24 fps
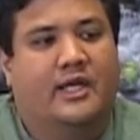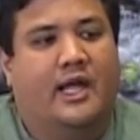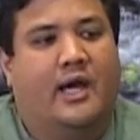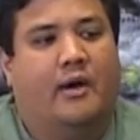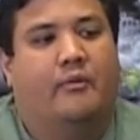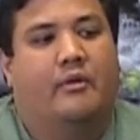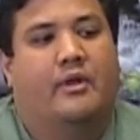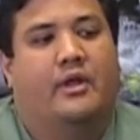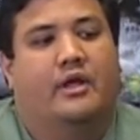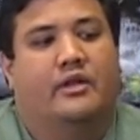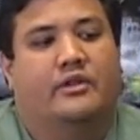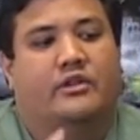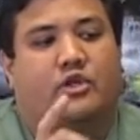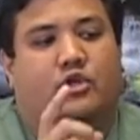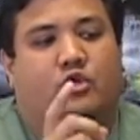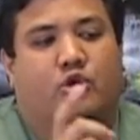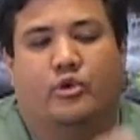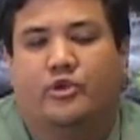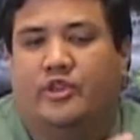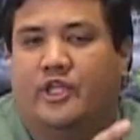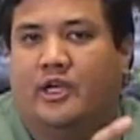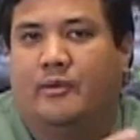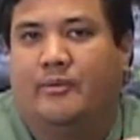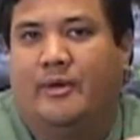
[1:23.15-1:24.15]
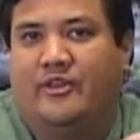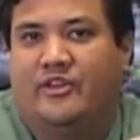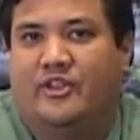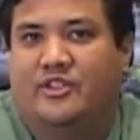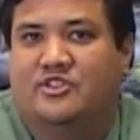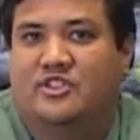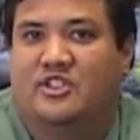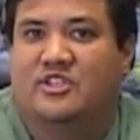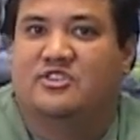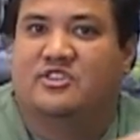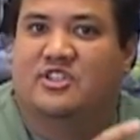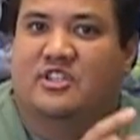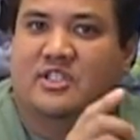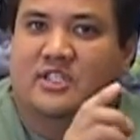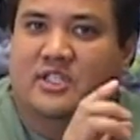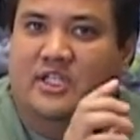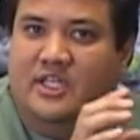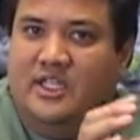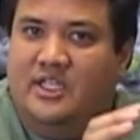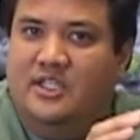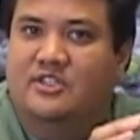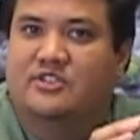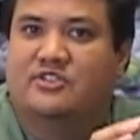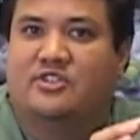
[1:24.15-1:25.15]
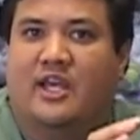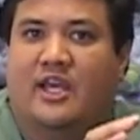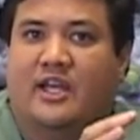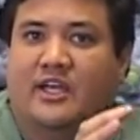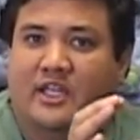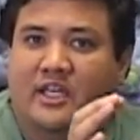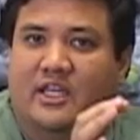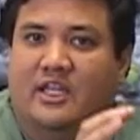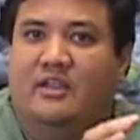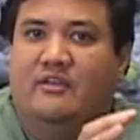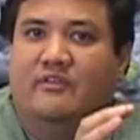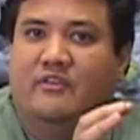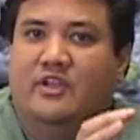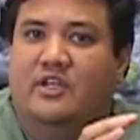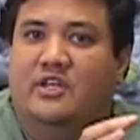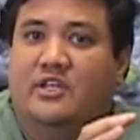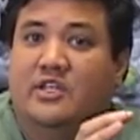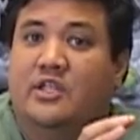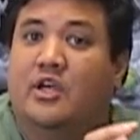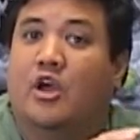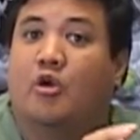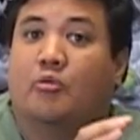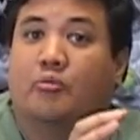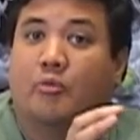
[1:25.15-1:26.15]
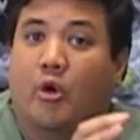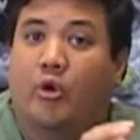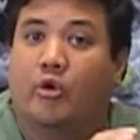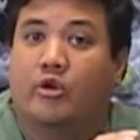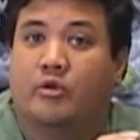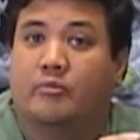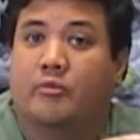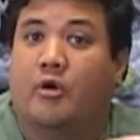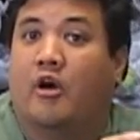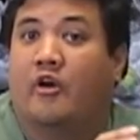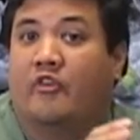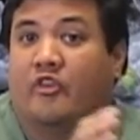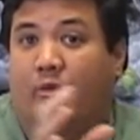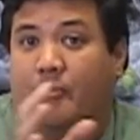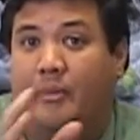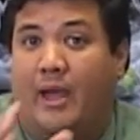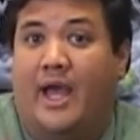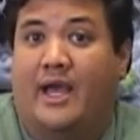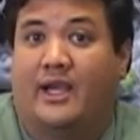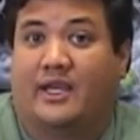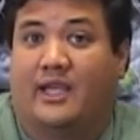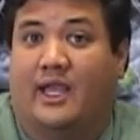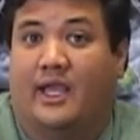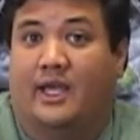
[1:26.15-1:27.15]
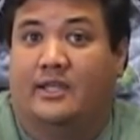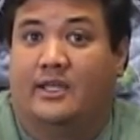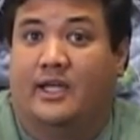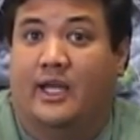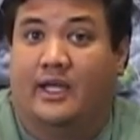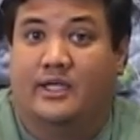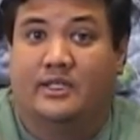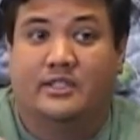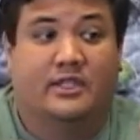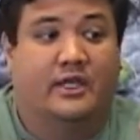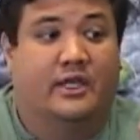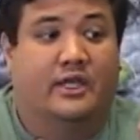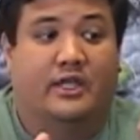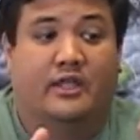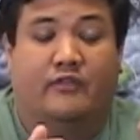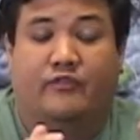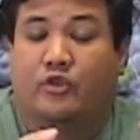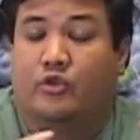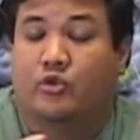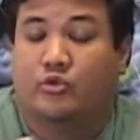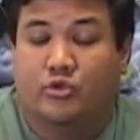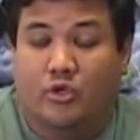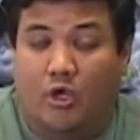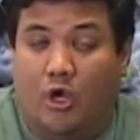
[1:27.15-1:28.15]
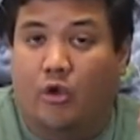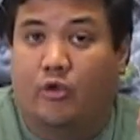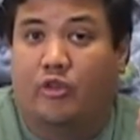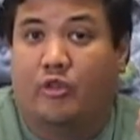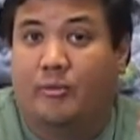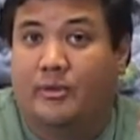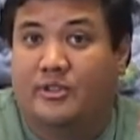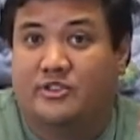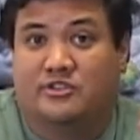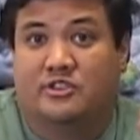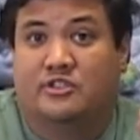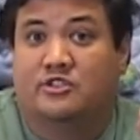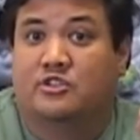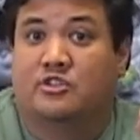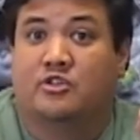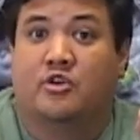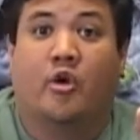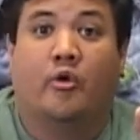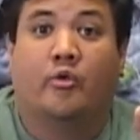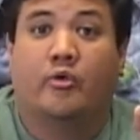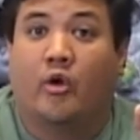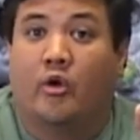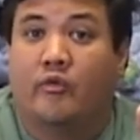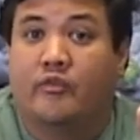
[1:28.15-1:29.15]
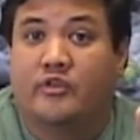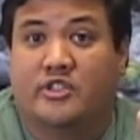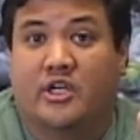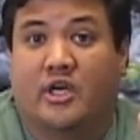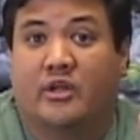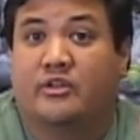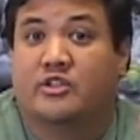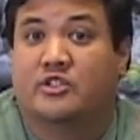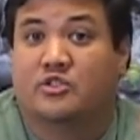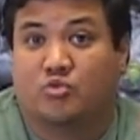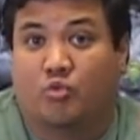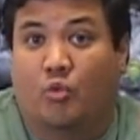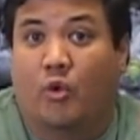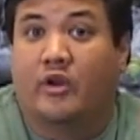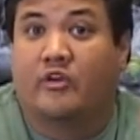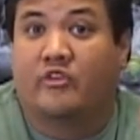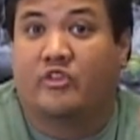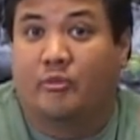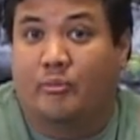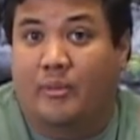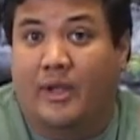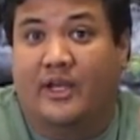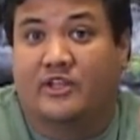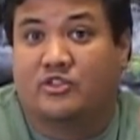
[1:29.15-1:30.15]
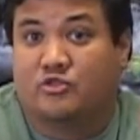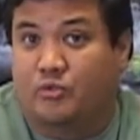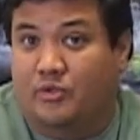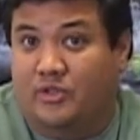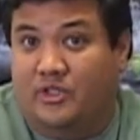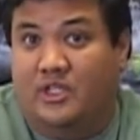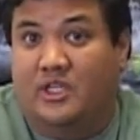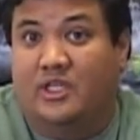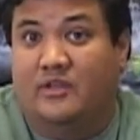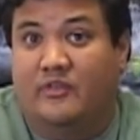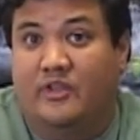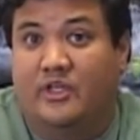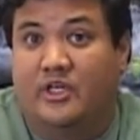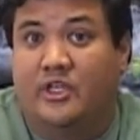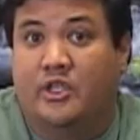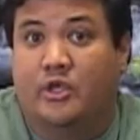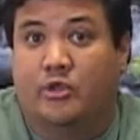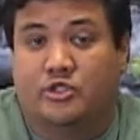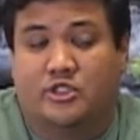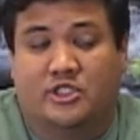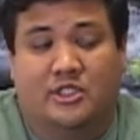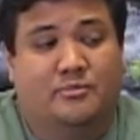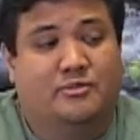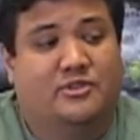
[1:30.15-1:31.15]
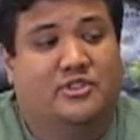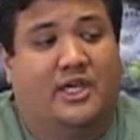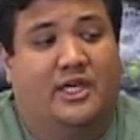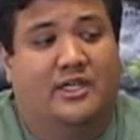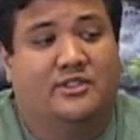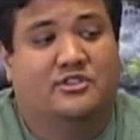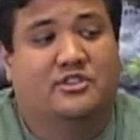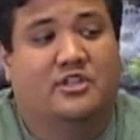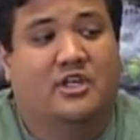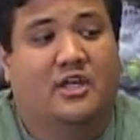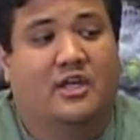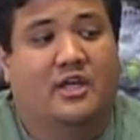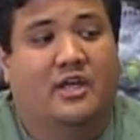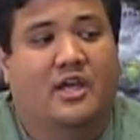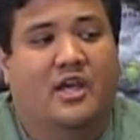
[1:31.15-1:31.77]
Now, the cool thing about this is it is an E V D O modem on the back end, and uh, if you know the business, you know Novatel is one of the best with E V D O chipsets.